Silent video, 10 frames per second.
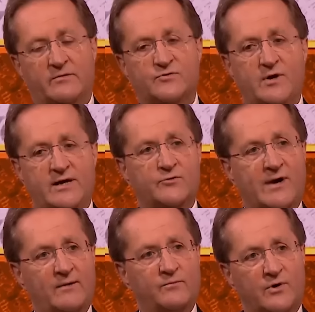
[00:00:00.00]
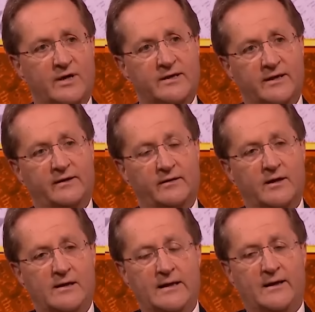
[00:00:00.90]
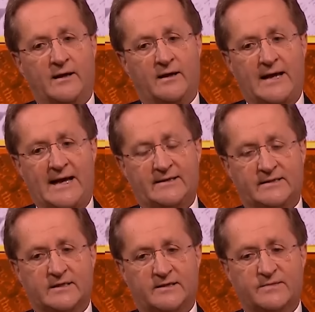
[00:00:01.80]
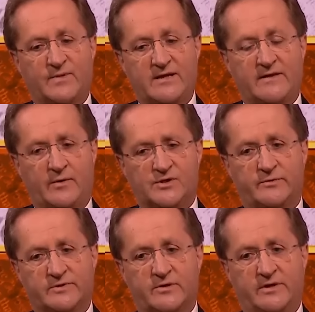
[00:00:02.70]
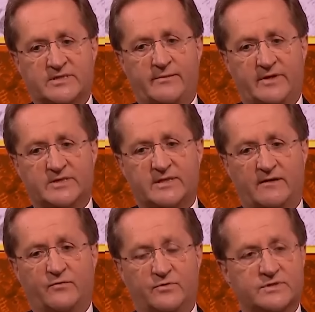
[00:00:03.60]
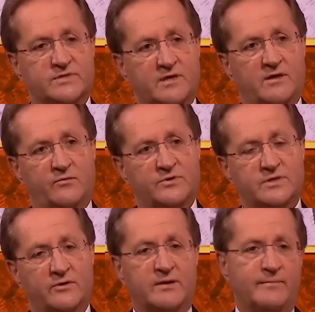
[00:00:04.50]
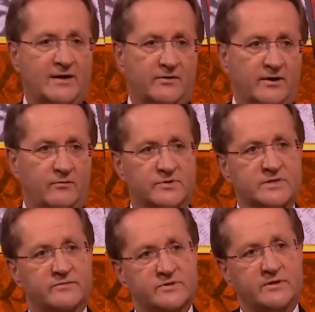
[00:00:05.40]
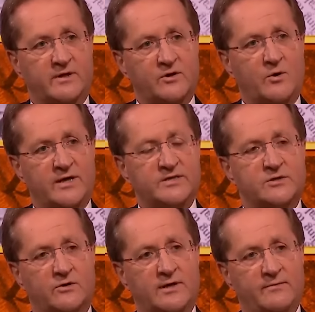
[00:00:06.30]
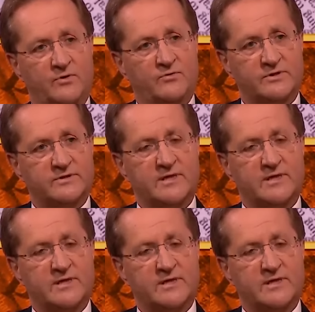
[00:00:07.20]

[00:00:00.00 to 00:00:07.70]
it was really groundbreaking. And to be there when she was doing some of this stuff was looking back on it, it was you know, quite historically important.